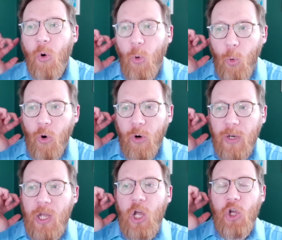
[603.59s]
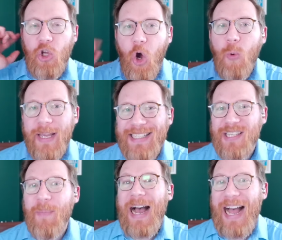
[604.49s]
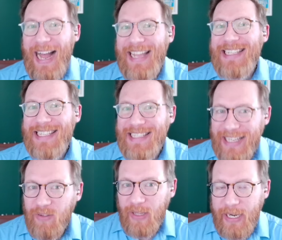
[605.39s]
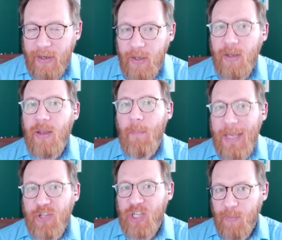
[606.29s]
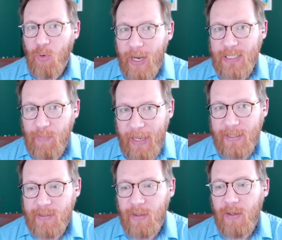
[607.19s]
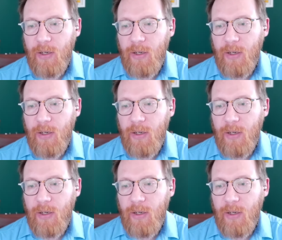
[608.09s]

or go get some high ceiling pitching prospects